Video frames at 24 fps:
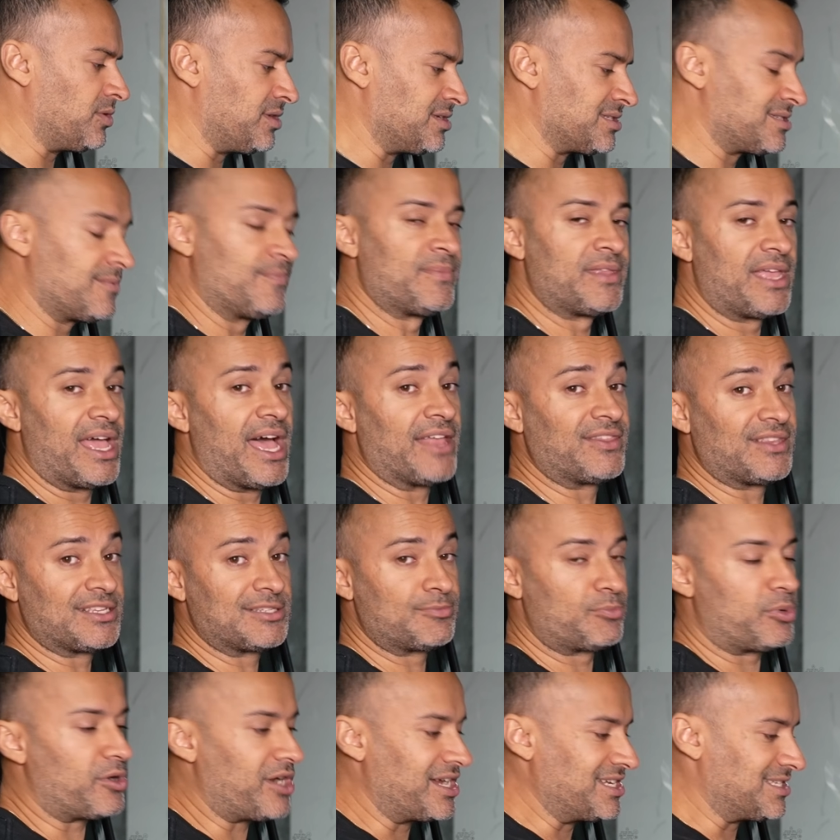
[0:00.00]
wheels at this
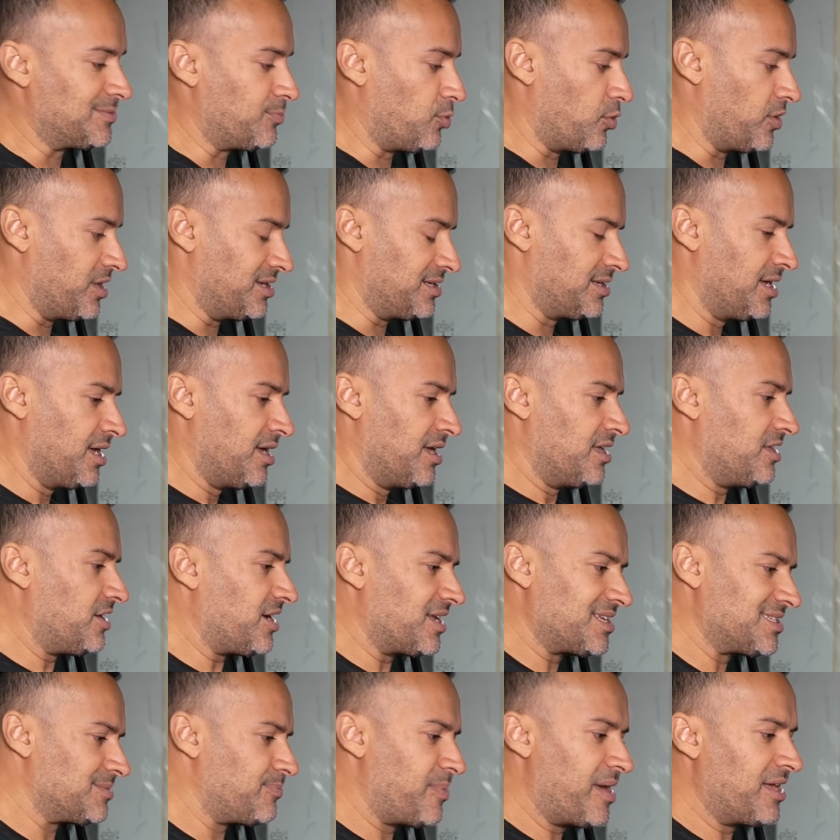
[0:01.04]
price point. You got
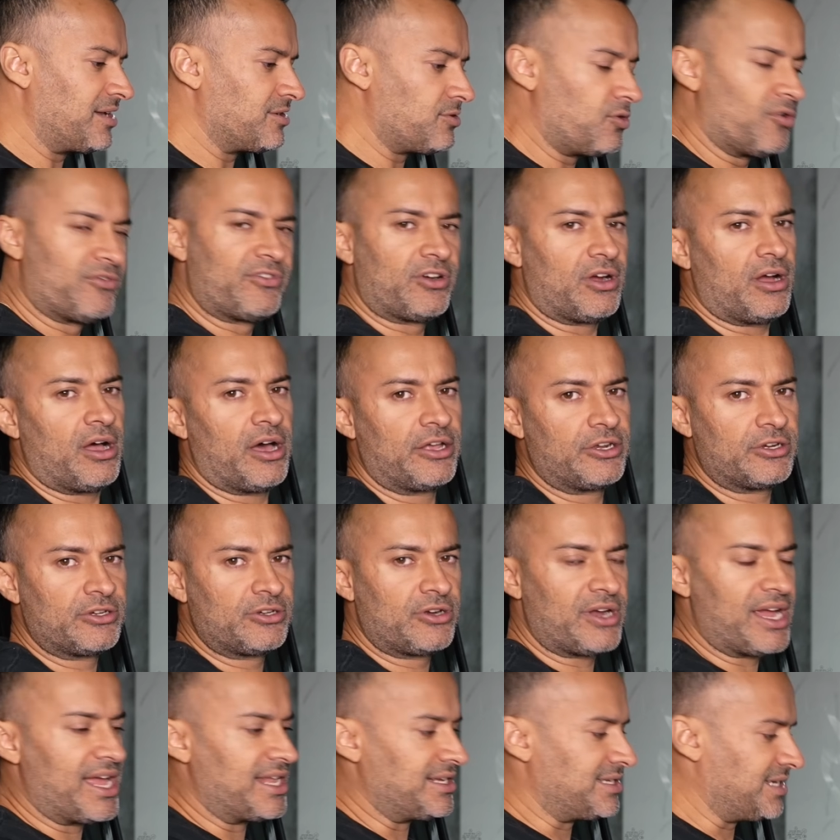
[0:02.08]
to spend over
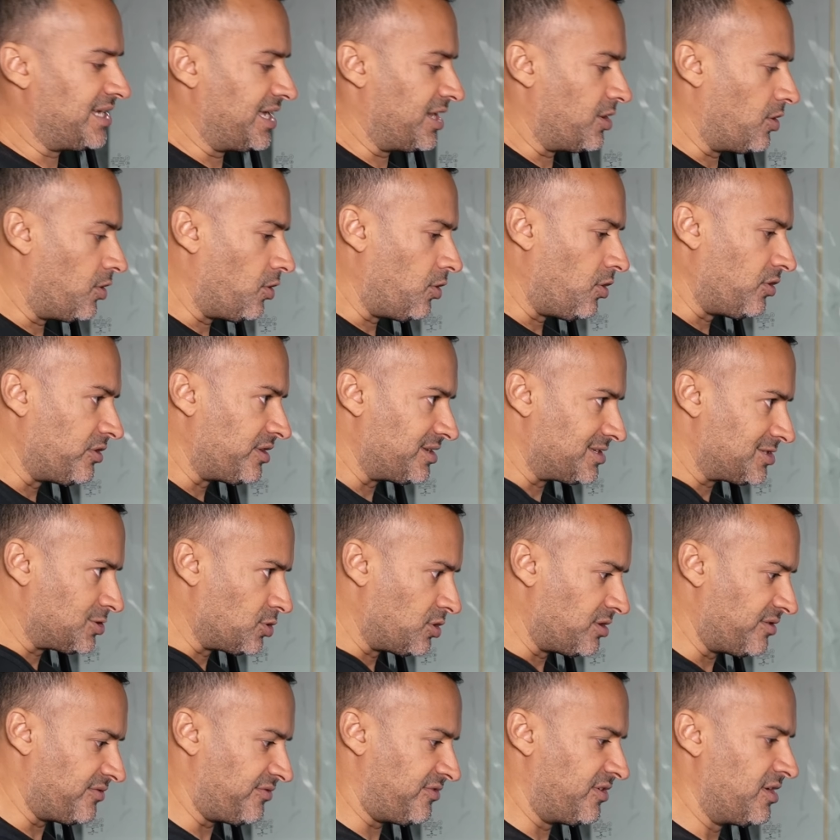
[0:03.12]
$100,000 to get all the
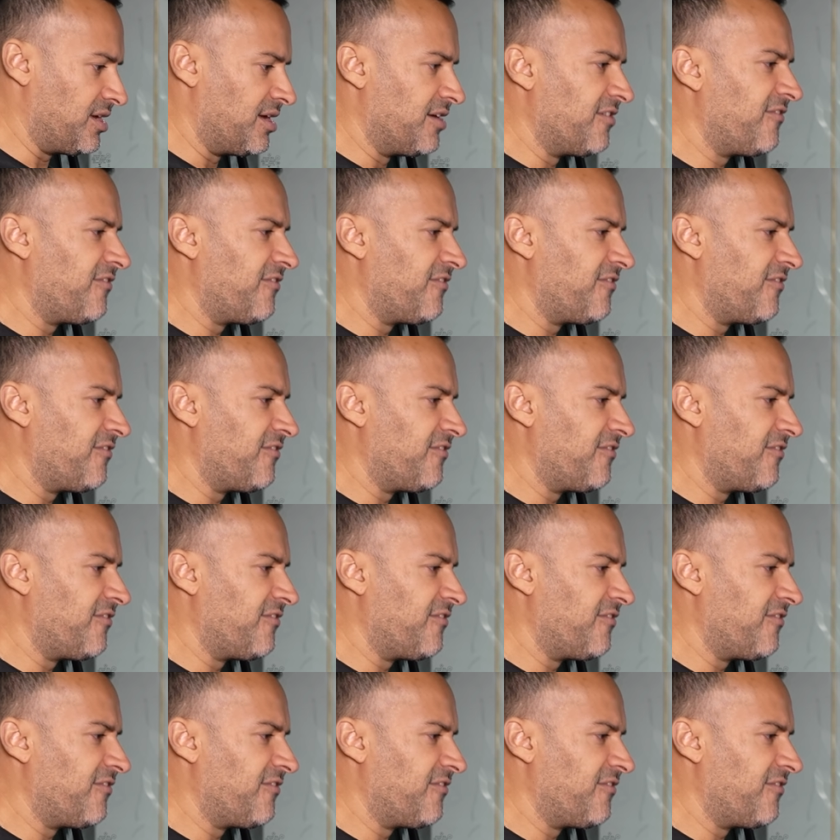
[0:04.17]
sort of